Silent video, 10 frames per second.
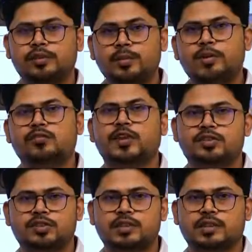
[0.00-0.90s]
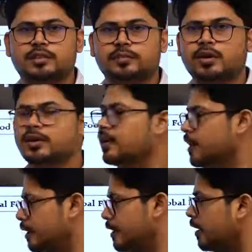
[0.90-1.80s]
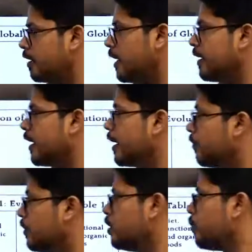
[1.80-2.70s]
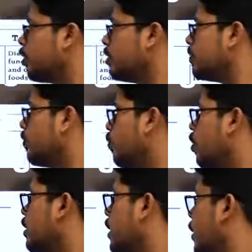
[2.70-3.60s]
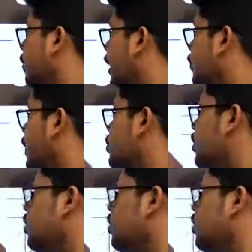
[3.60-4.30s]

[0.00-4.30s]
manufacturing sector, but they are relying heavily upon what? Manufacturing